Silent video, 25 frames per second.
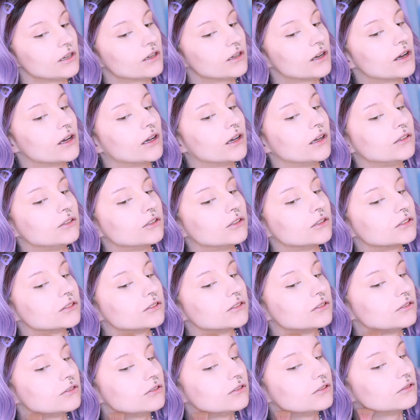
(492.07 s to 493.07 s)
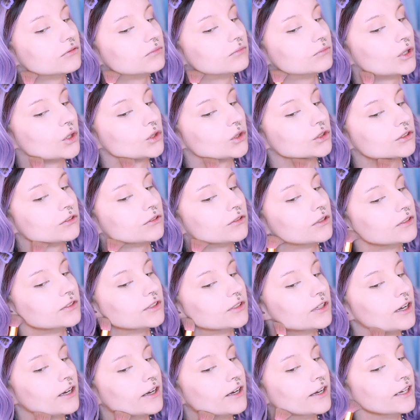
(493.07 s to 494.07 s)
I just most of the
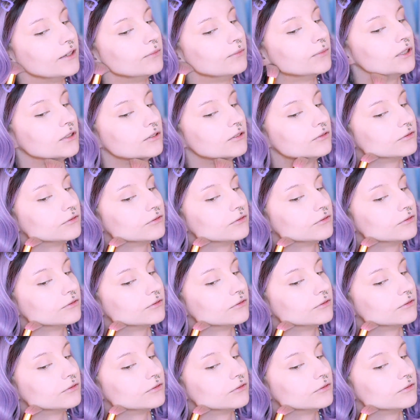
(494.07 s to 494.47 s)
time